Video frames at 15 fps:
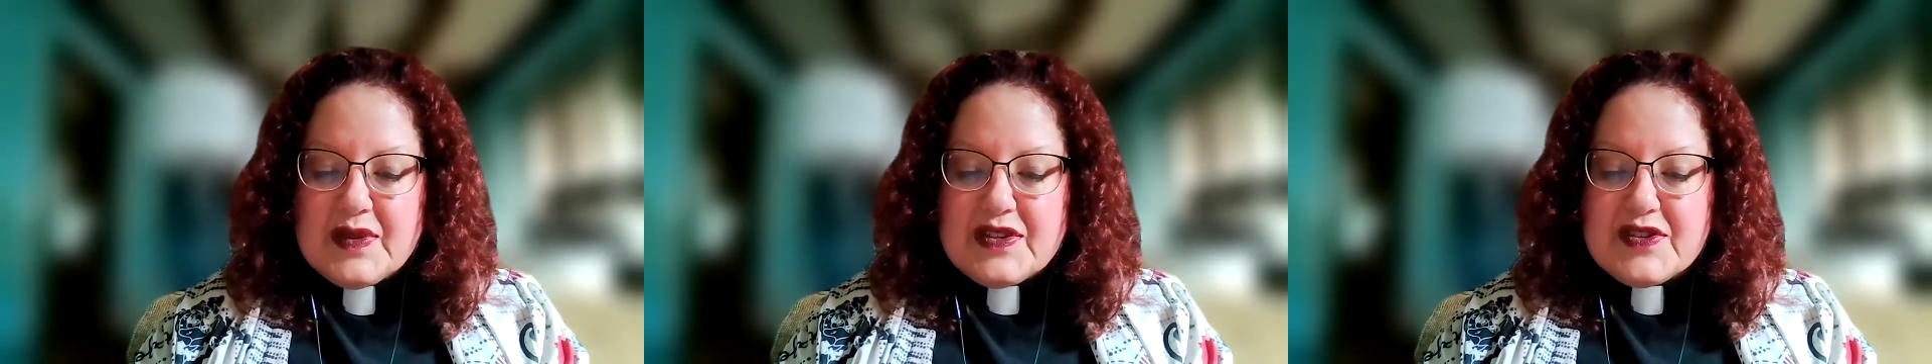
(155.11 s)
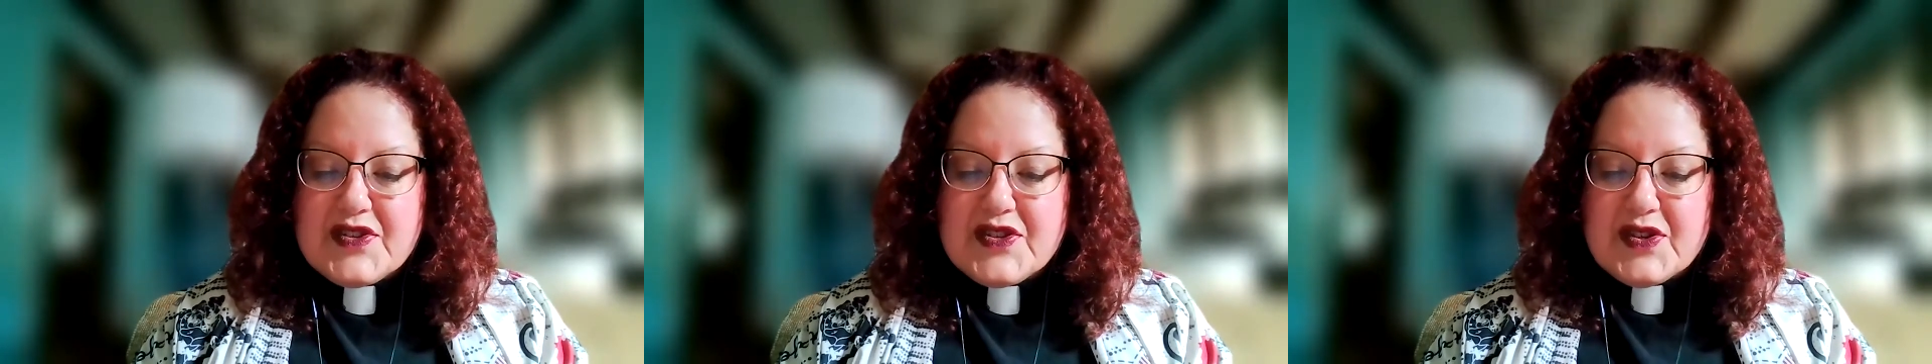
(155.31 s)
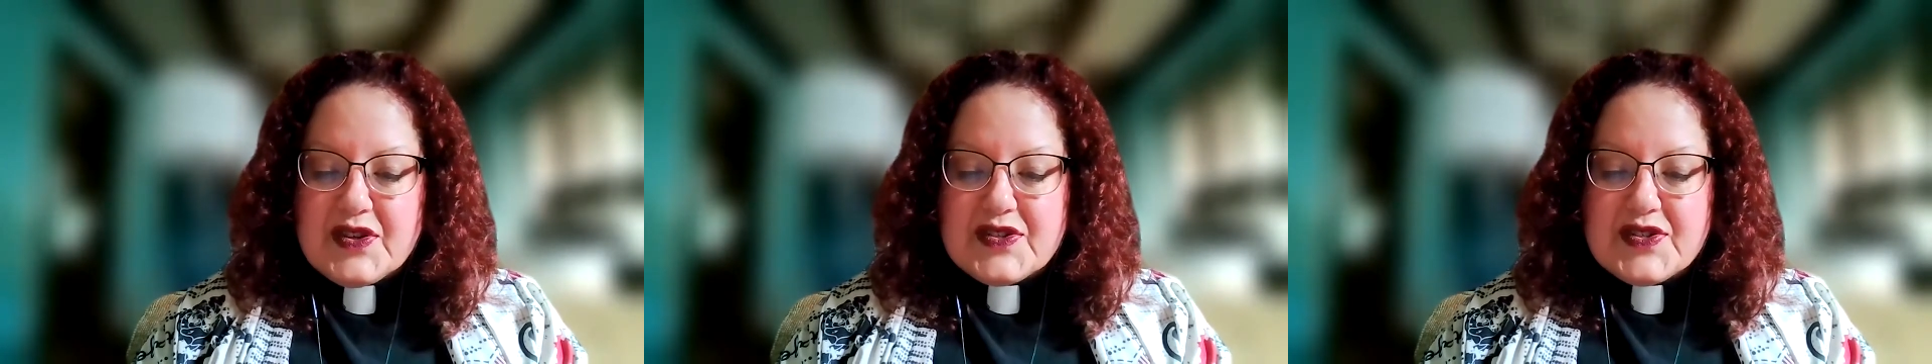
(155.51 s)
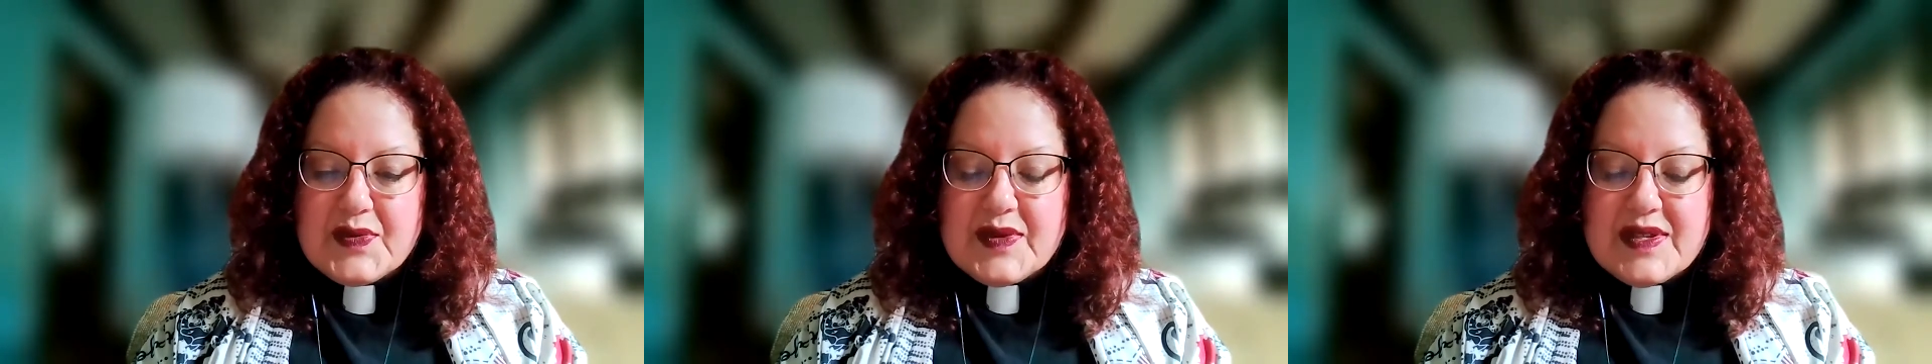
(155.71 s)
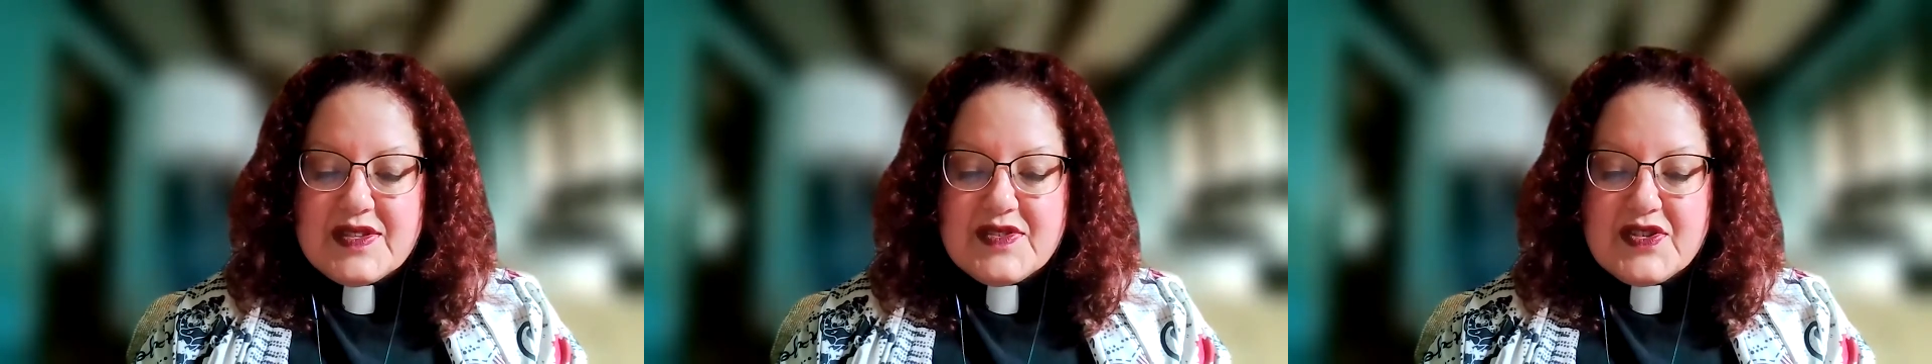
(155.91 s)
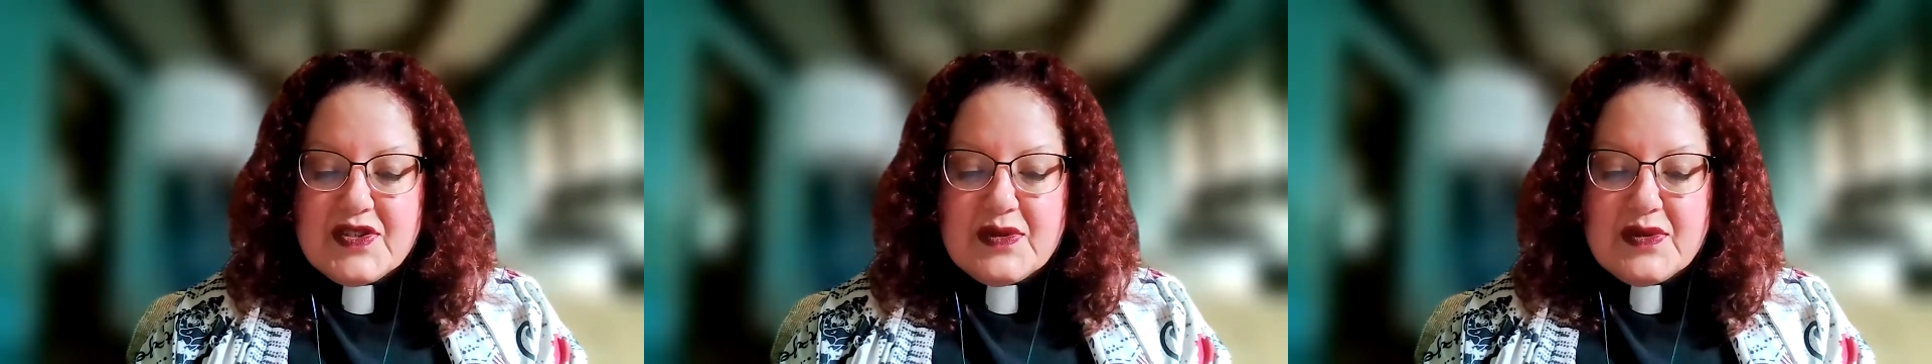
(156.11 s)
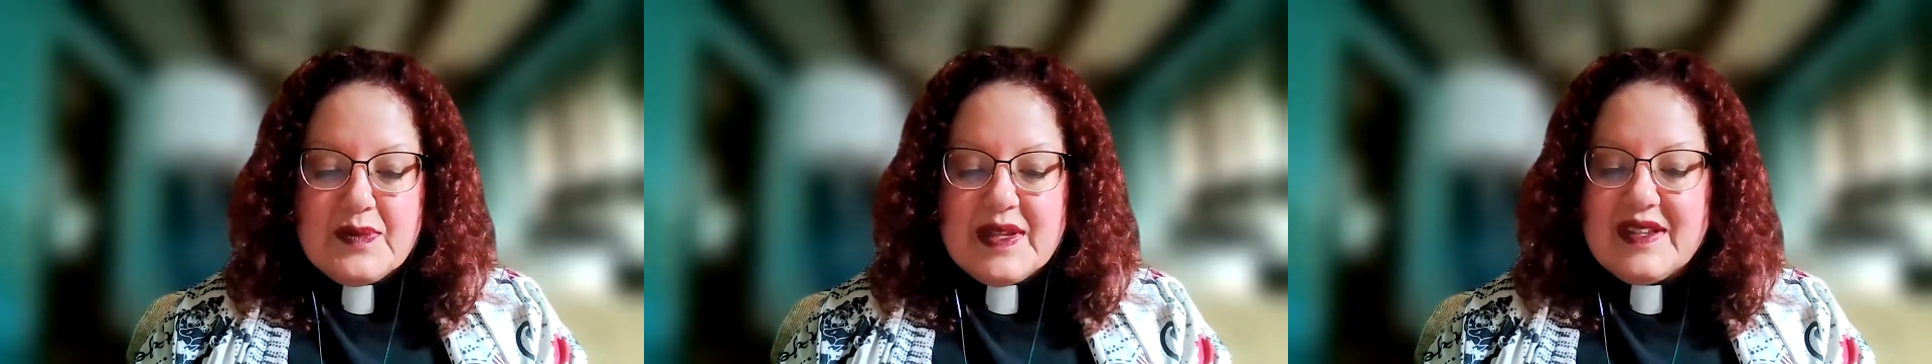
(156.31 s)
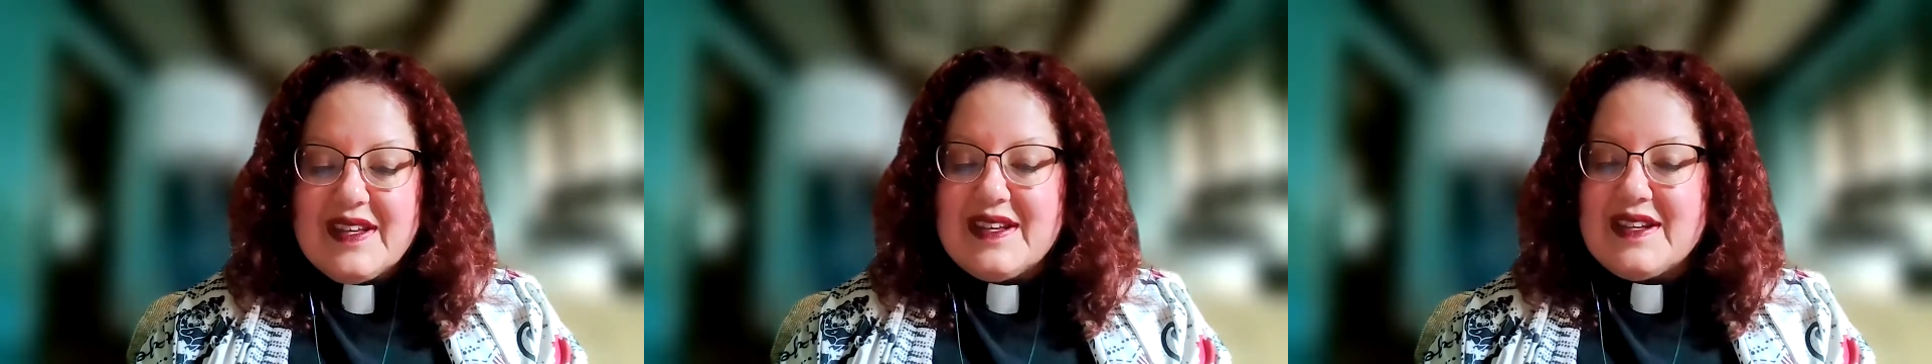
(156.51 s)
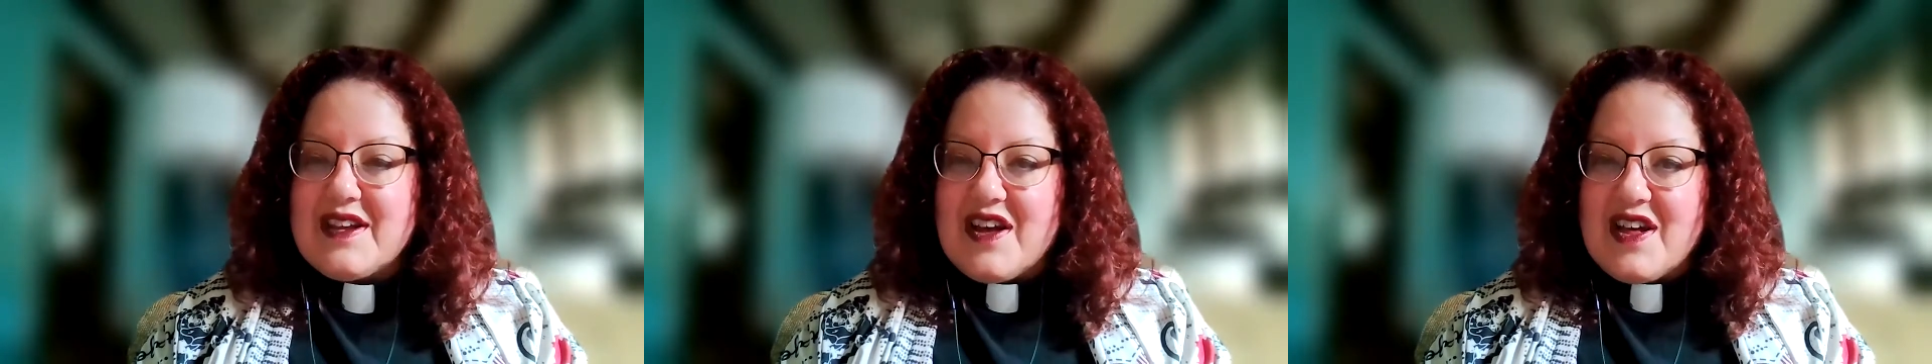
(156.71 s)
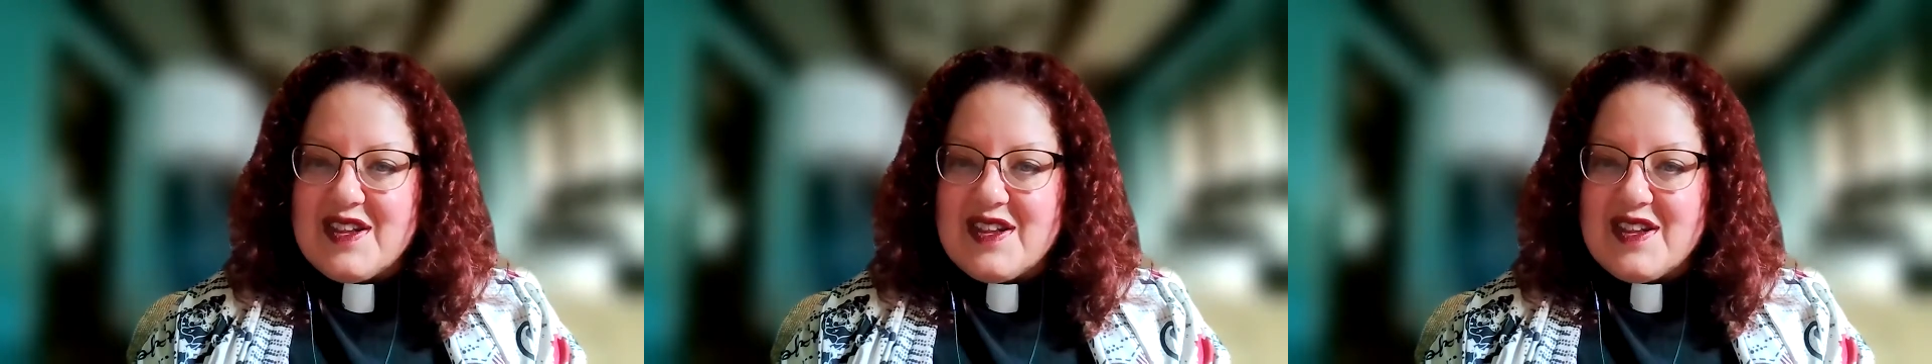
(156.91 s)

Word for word: the church with $2 million.